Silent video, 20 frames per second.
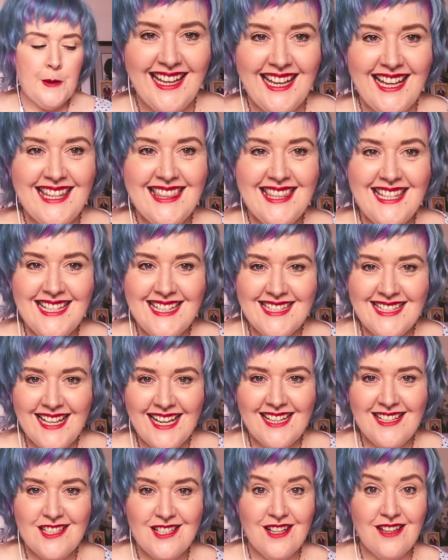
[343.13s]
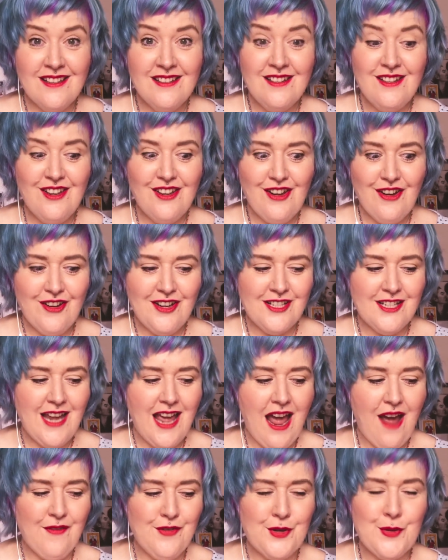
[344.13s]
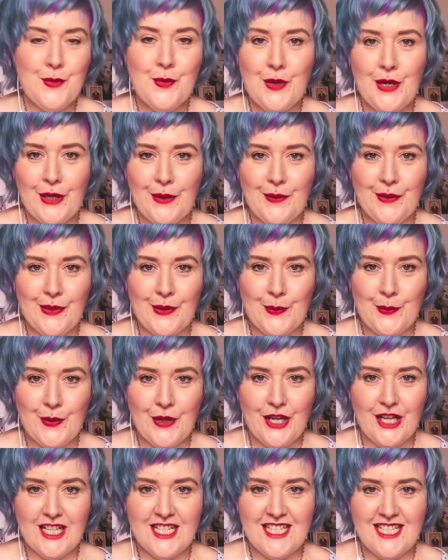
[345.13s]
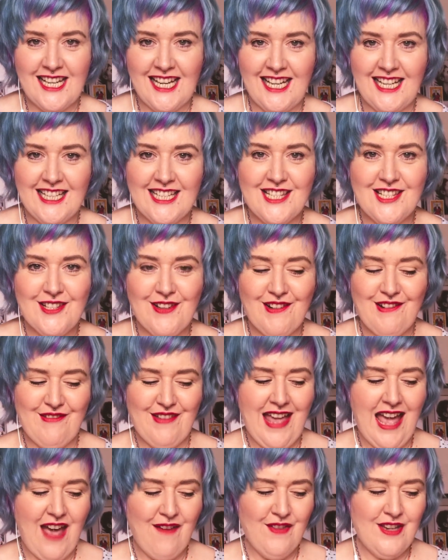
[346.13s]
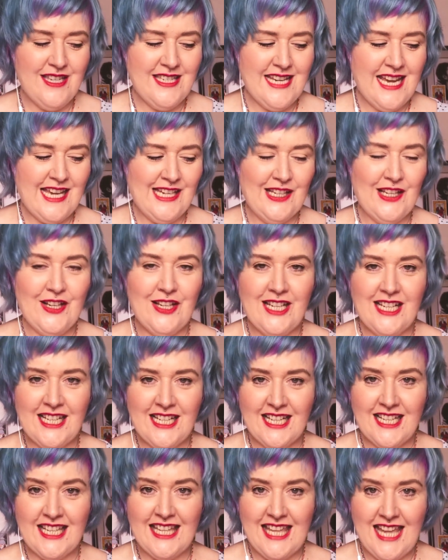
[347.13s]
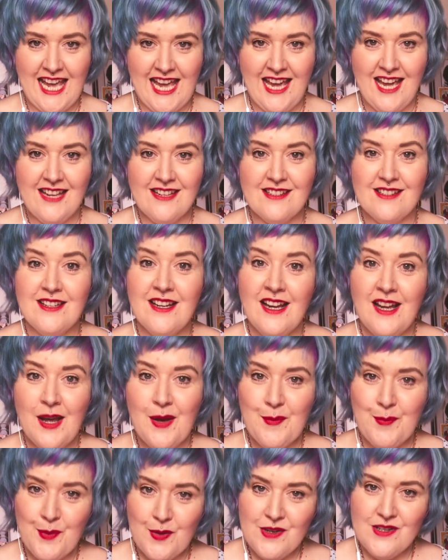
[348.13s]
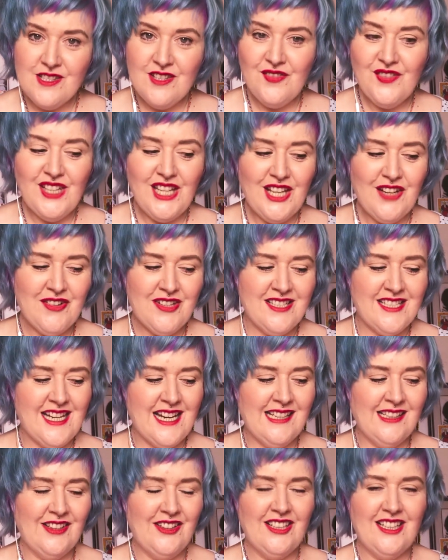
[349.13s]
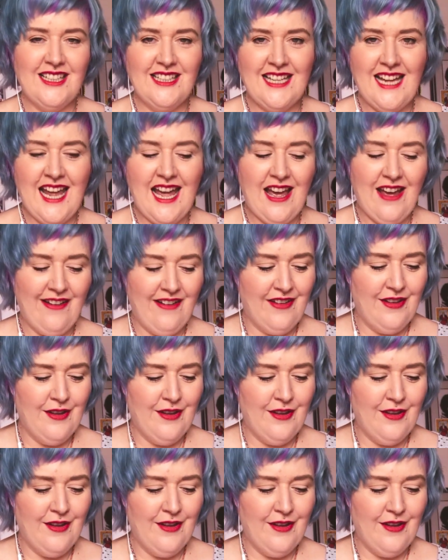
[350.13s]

In this section, you're going to have to work with the worksheet. So if you haven't downloaded it yet, pause the video and download it now.